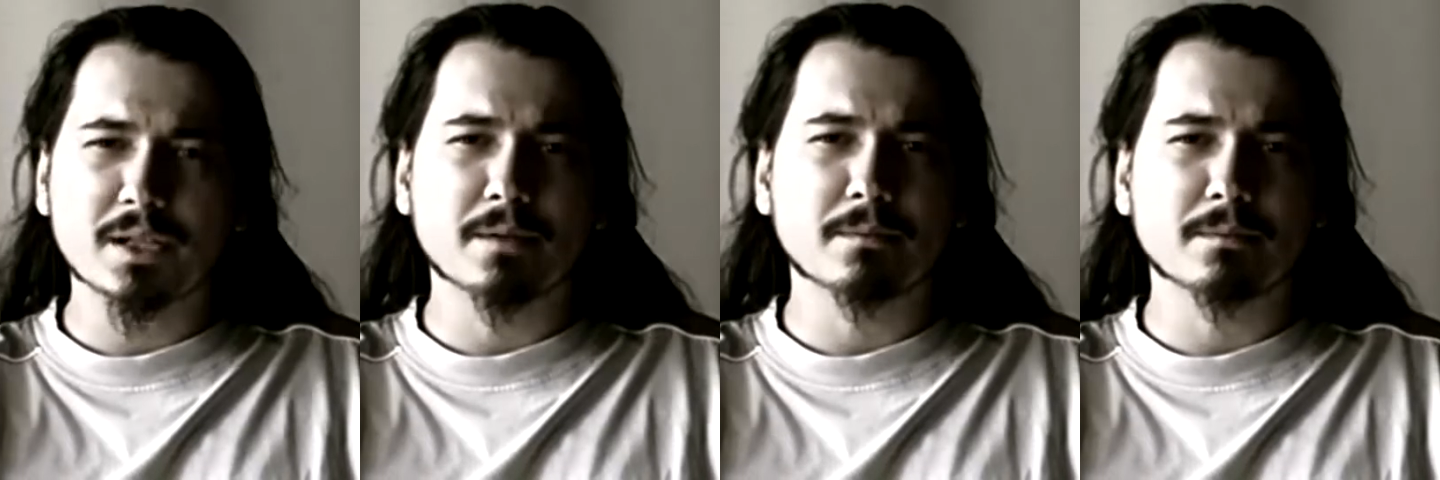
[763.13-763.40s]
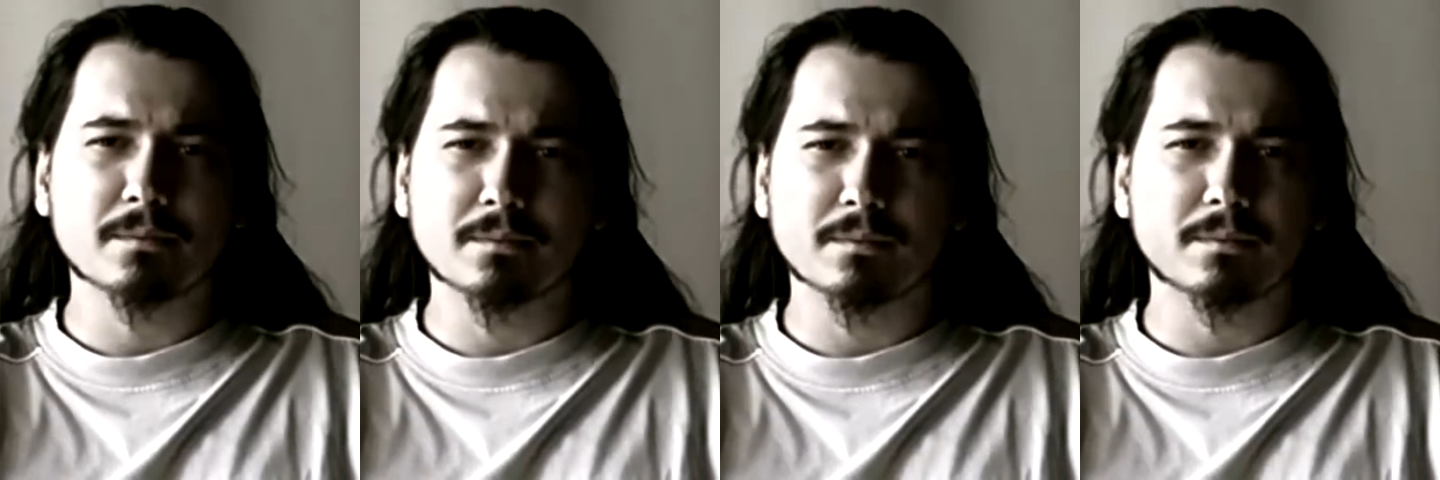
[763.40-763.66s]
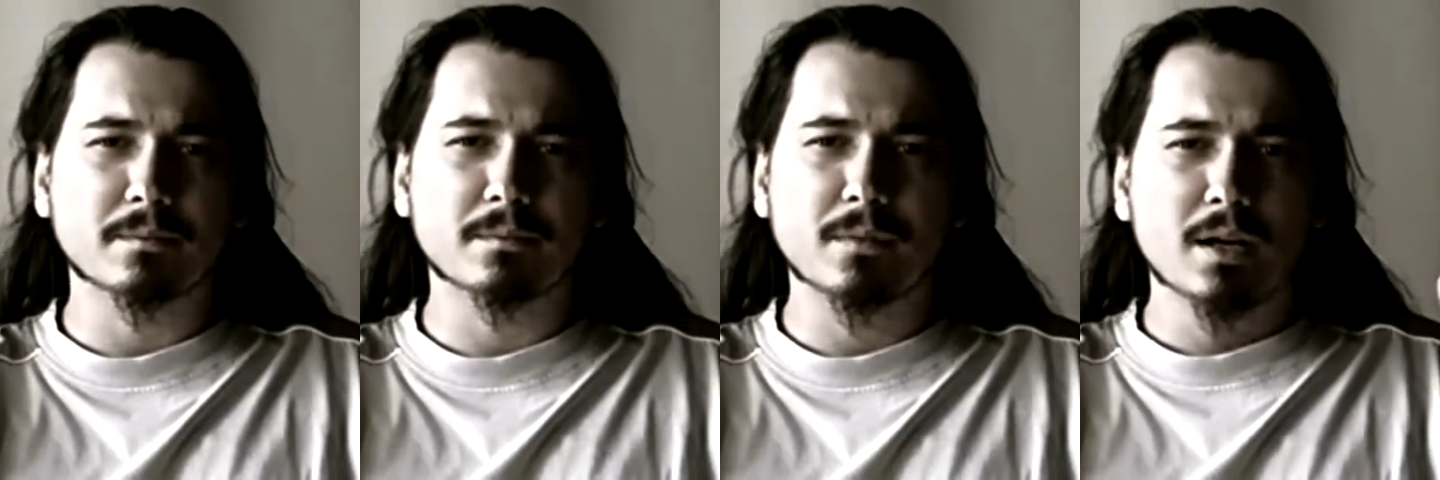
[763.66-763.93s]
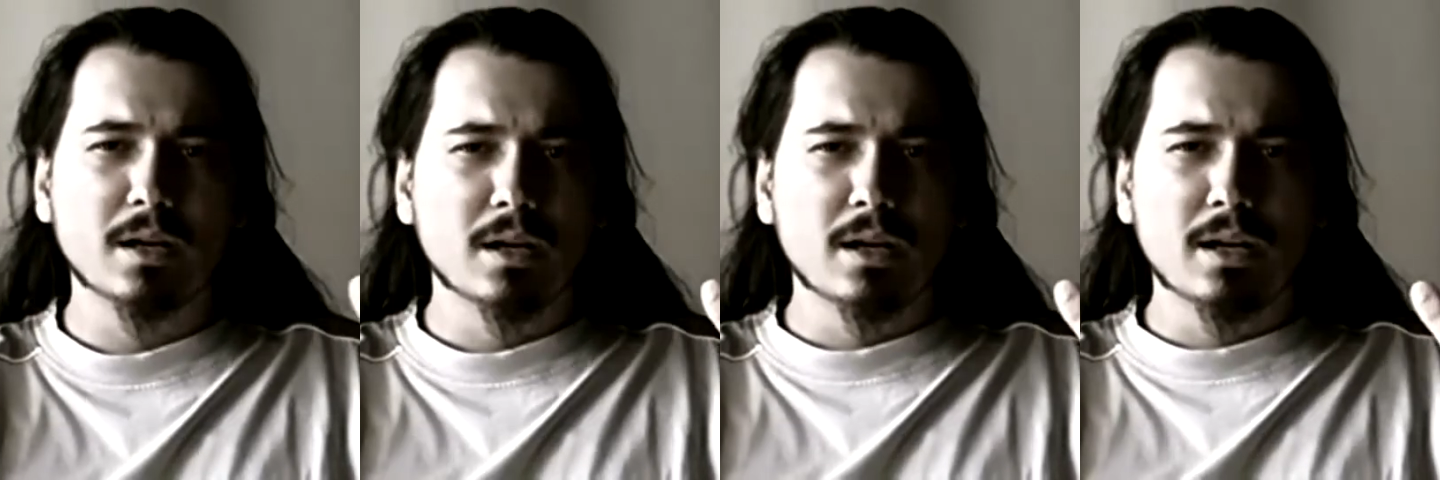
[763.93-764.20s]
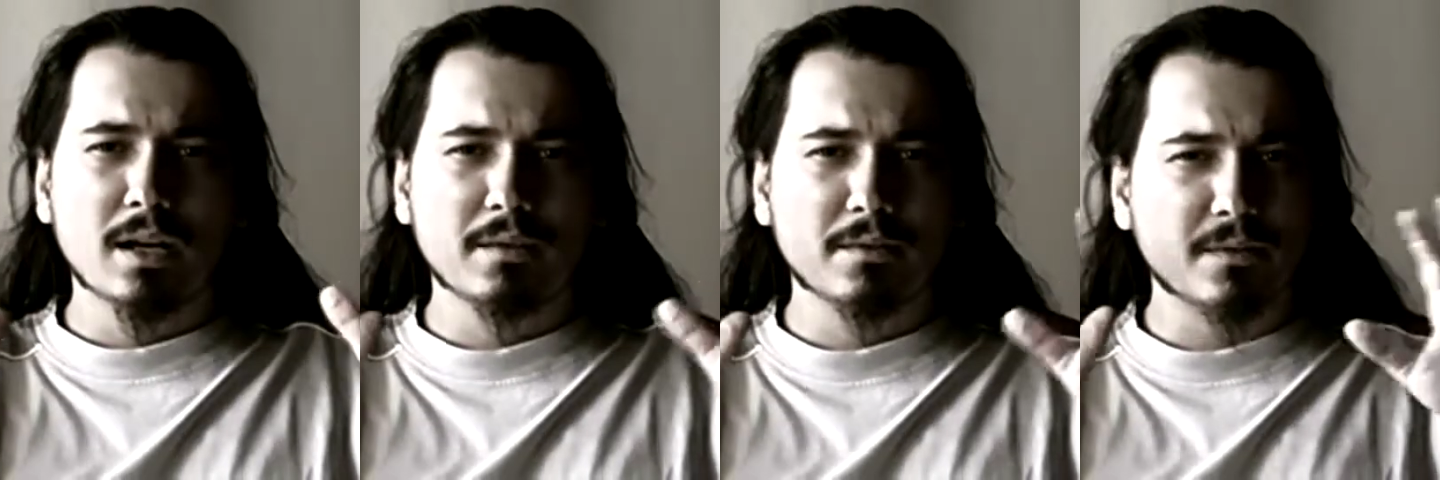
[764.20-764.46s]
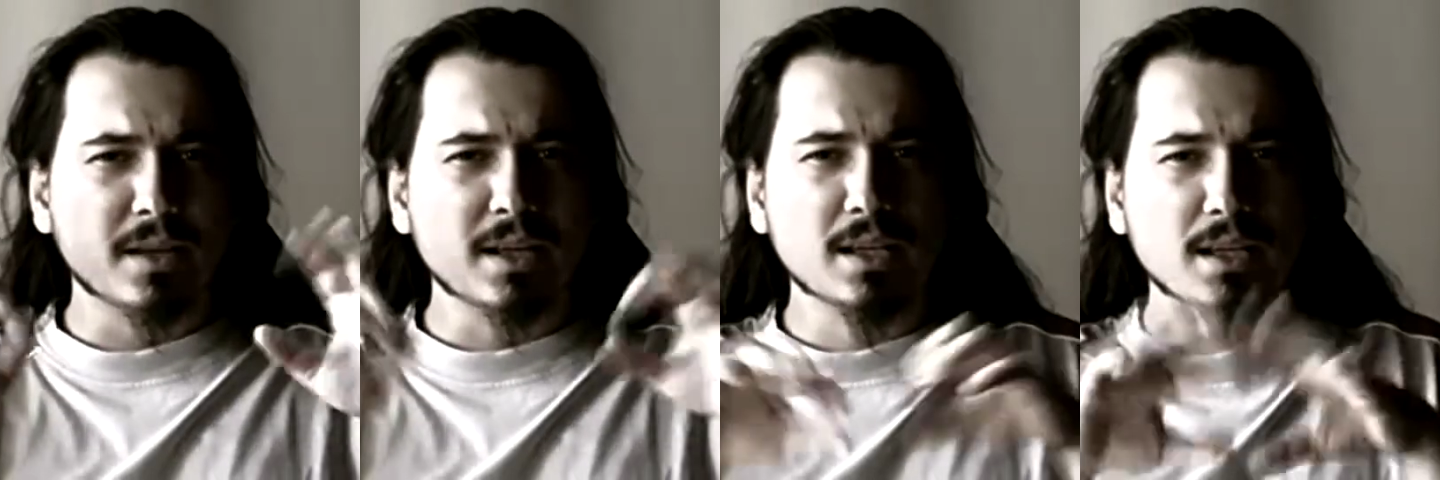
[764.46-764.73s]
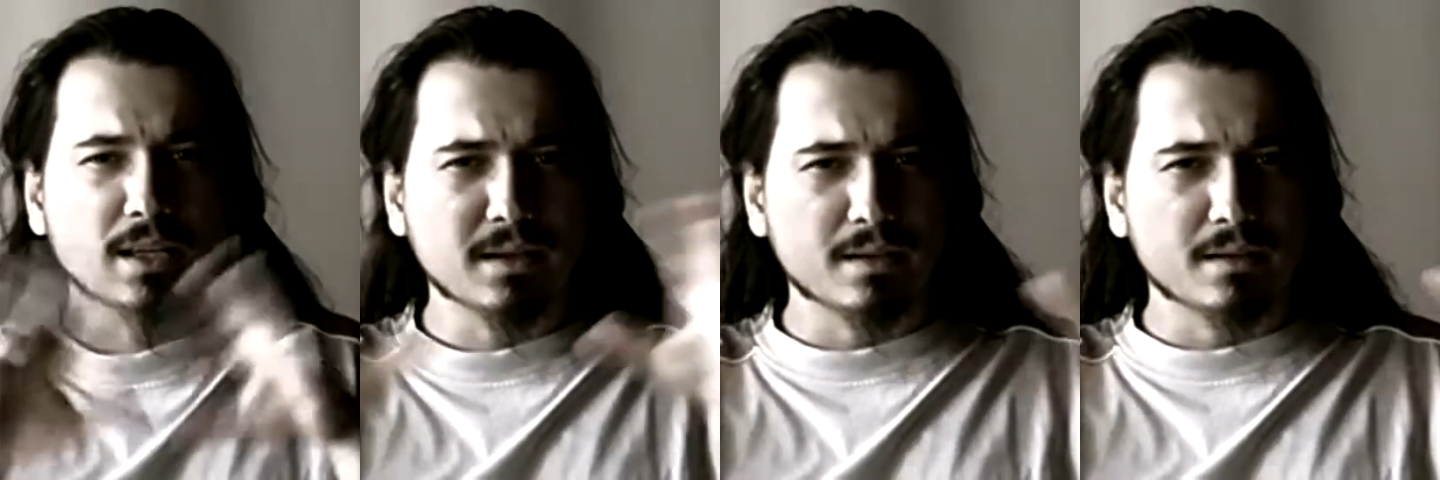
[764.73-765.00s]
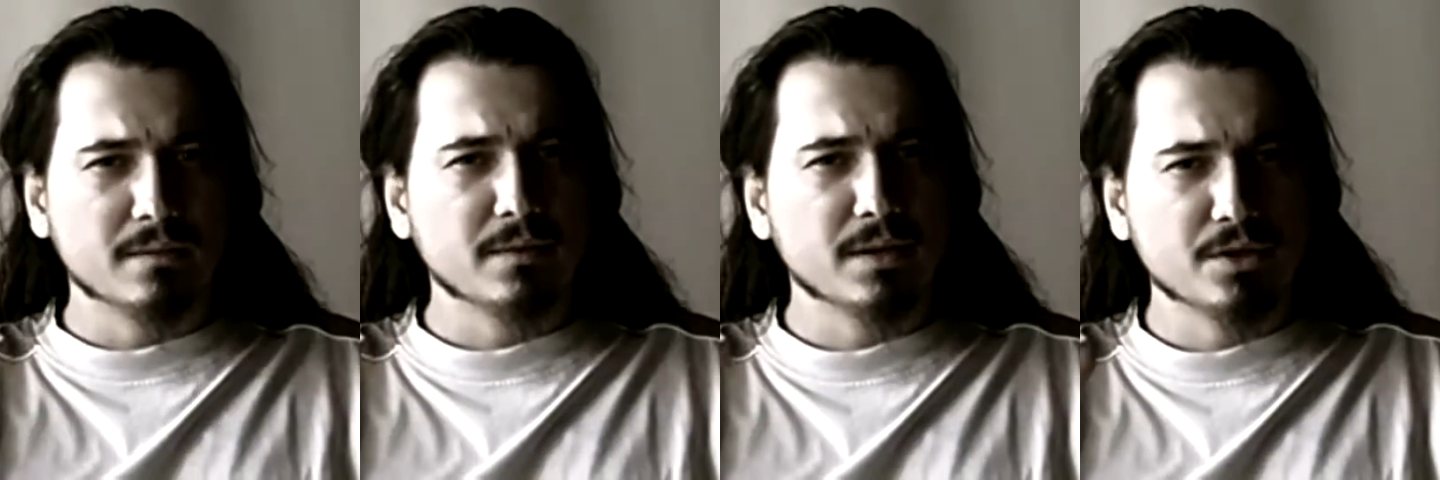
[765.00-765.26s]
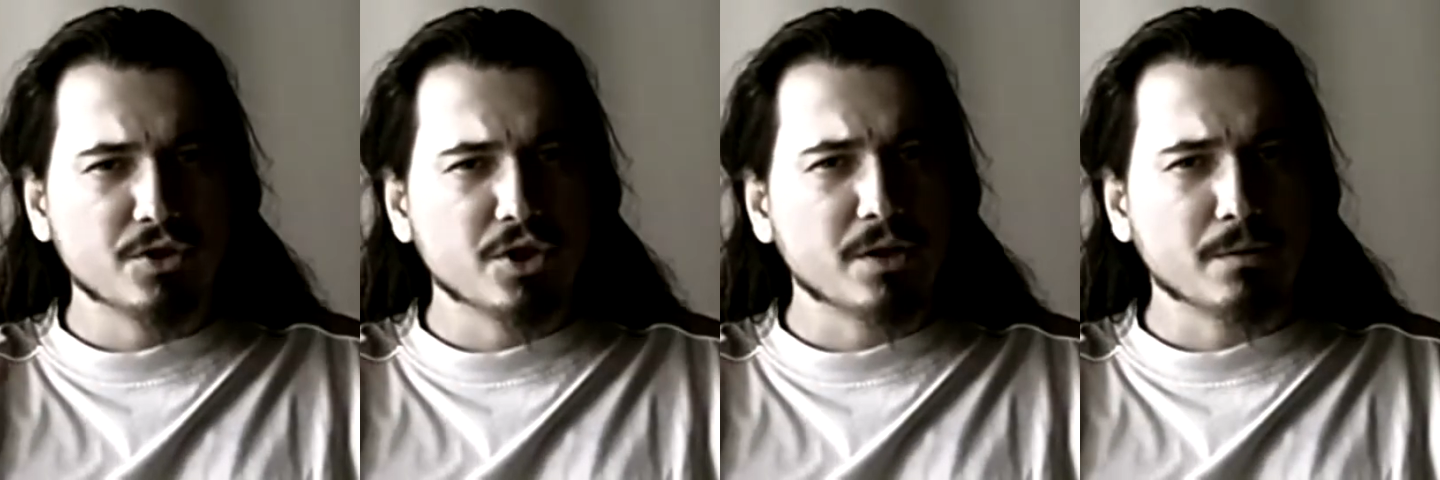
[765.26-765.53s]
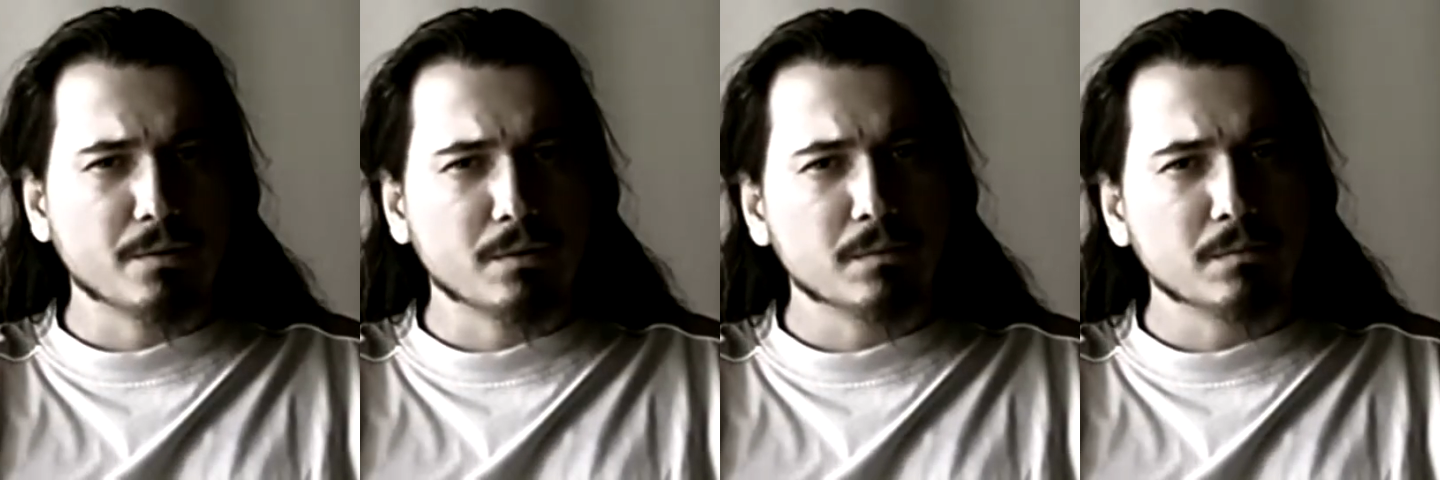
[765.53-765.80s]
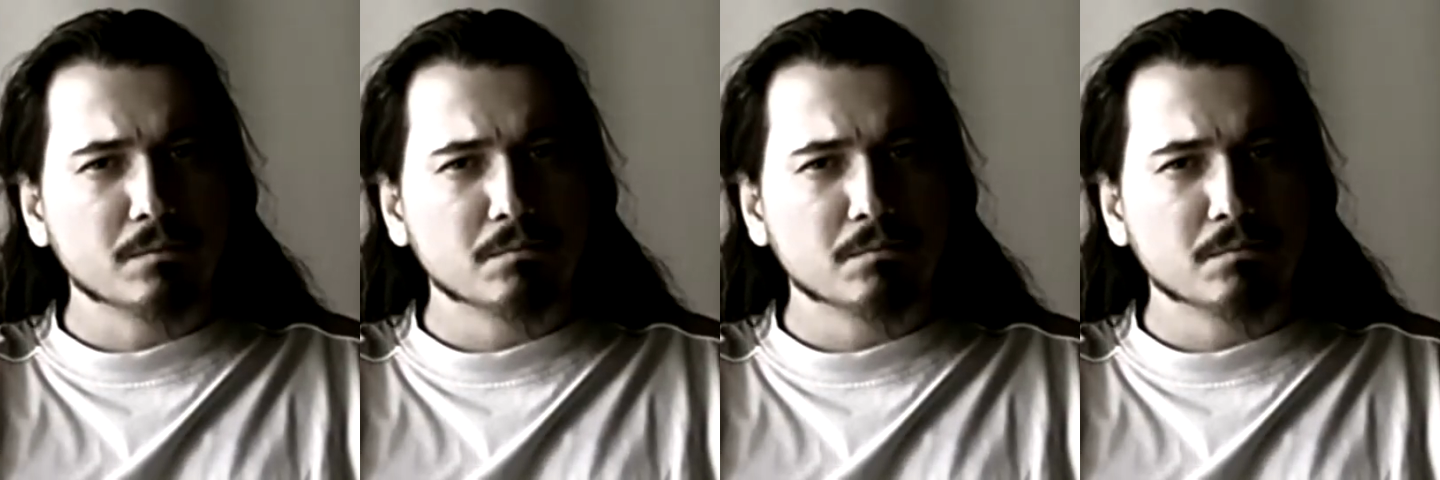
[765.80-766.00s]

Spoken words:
in thinking in general.